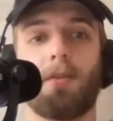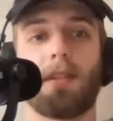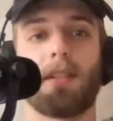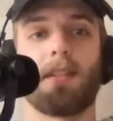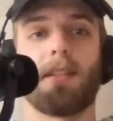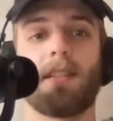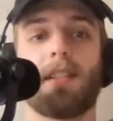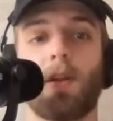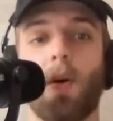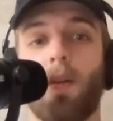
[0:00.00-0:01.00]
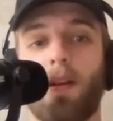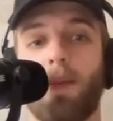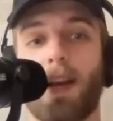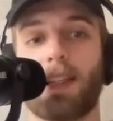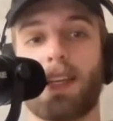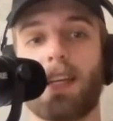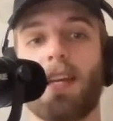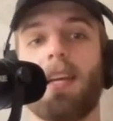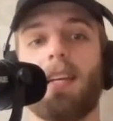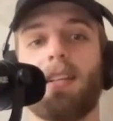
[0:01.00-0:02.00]
was stolen by Danny
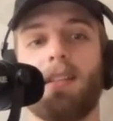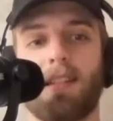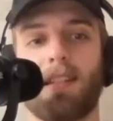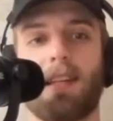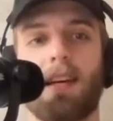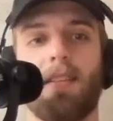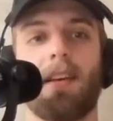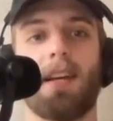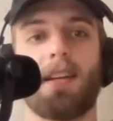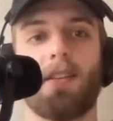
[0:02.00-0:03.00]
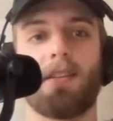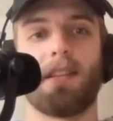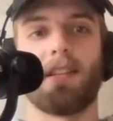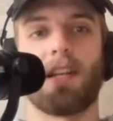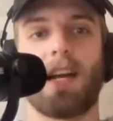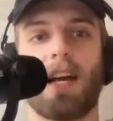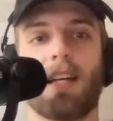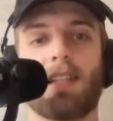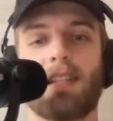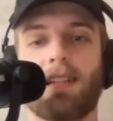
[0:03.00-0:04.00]
Ainge and is now the yep. head coach of the
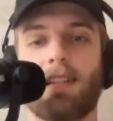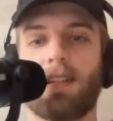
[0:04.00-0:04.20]
Jazz.